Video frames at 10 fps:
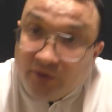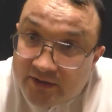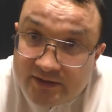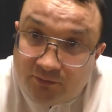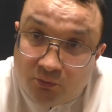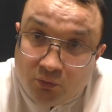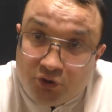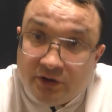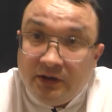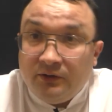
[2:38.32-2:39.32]
If it is
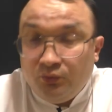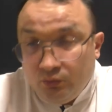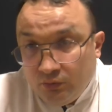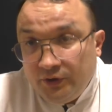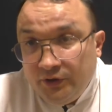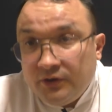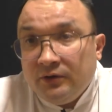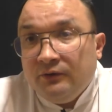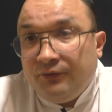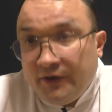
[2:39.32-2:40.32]
necessary to do
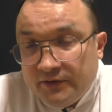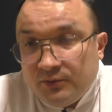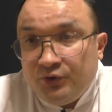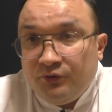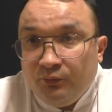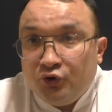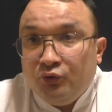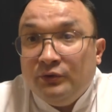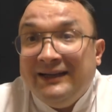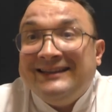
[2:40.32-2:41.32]
such procedures,
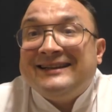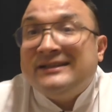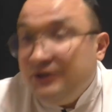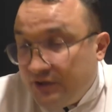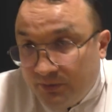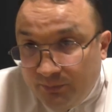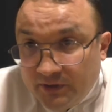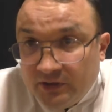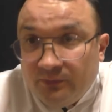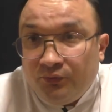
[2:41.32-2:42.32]
you can
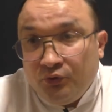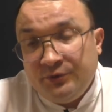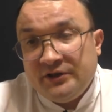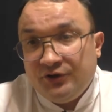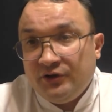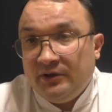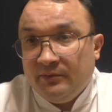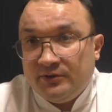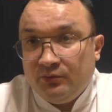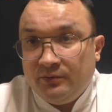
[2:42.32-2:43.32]
consult the
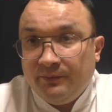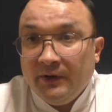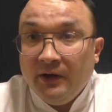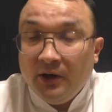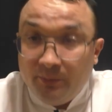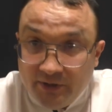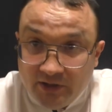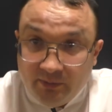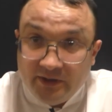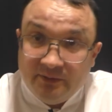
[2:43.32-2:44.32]
neurologists and
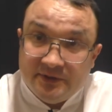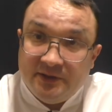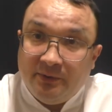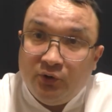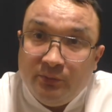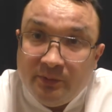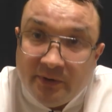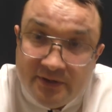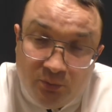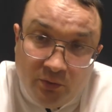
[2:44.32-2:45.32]
urologists of
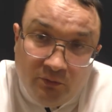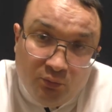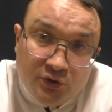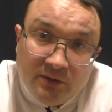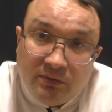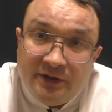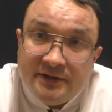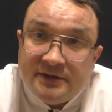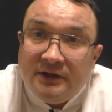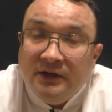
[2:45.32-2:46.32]
our paid medical
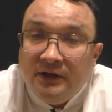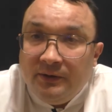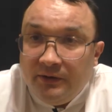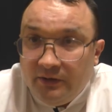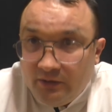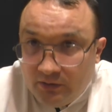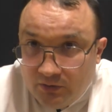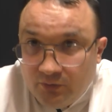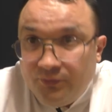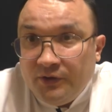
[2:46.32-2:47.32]
center
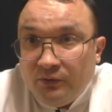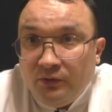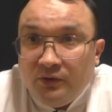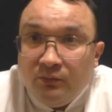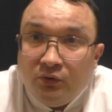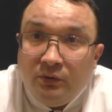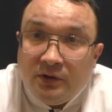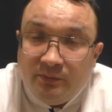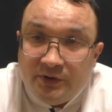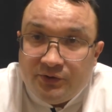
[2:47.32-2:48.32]
of
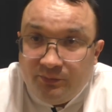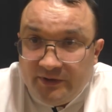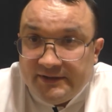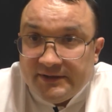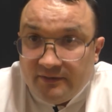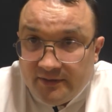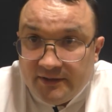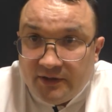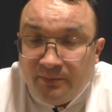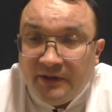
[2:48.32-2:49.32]
Dermatovenerologic Dispensary in
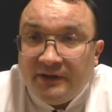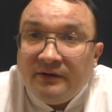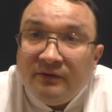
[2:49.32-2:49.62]
Moscow.